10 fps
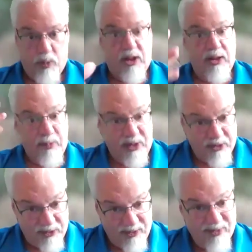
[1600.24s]
broadly, but
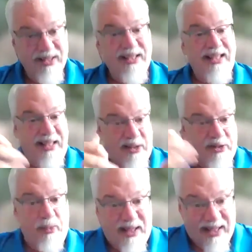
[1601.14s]

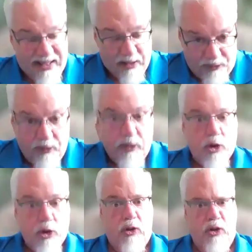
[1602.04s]
it's to be a gift to the
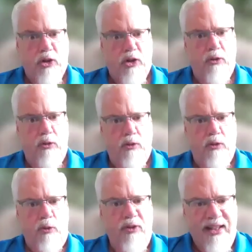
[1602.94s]
church to
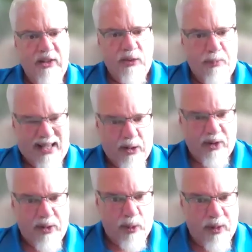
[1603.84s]
do things
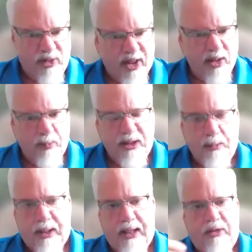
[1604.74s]
better than we've done them in
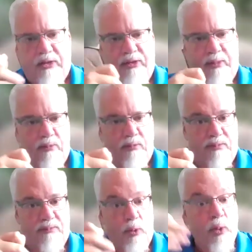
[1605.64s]
the past. And
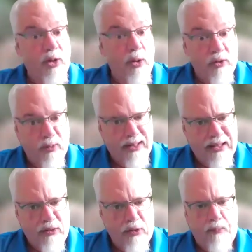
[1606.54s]
Lord knows we
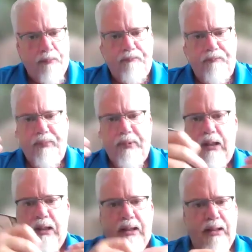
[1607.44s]
need to.
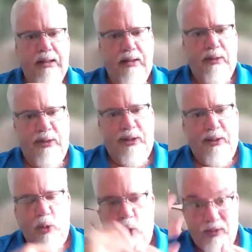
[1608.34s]

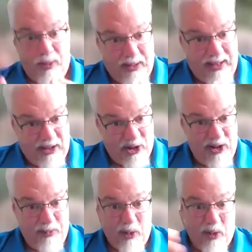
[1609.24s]
The goal of the
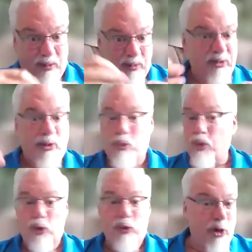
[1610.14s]
PhD program is to
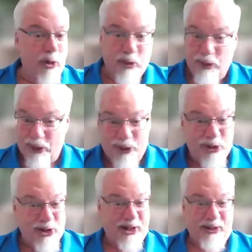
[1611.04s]
improve human
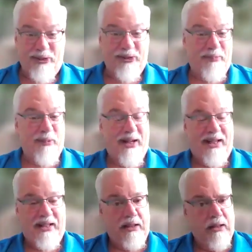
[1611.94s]
flourishing in some
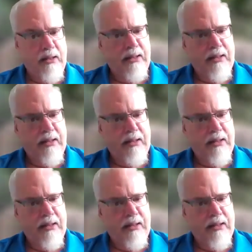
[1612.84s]
way. And